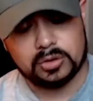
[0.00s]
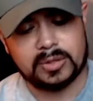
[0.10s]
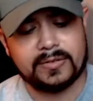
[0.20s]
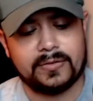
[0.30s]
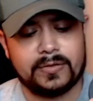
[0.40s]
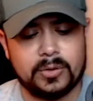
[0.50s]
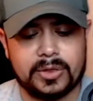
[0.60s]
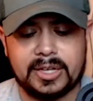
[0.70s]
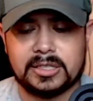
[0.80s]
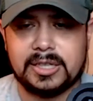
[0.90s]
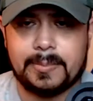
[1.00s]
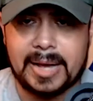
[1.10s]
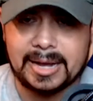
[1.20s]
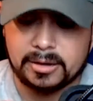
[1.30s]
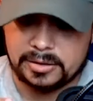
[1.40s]
have a few things in the
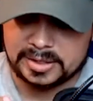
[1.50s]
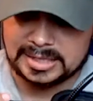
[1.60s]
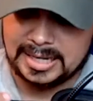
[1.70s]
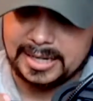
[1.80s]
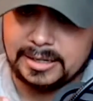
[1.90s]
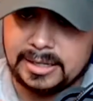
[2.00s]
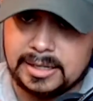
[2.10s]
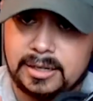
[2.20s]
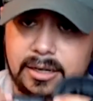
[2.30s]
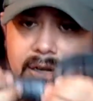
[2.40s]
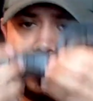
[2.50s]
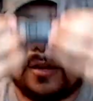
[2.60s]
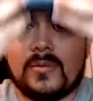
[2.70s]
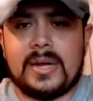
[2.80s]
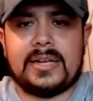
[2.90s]
back and on the side.
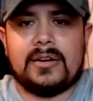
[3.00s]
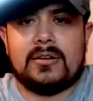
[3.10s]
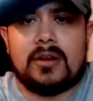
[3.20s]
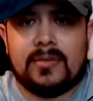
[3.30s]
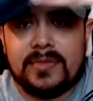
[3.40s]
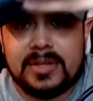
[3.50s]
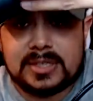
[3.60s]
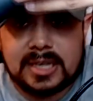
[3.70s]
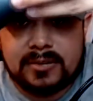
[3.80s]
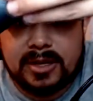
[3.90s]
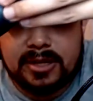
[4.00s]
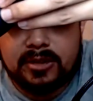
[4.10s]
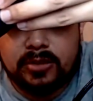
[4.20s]
Right here on this side right here, you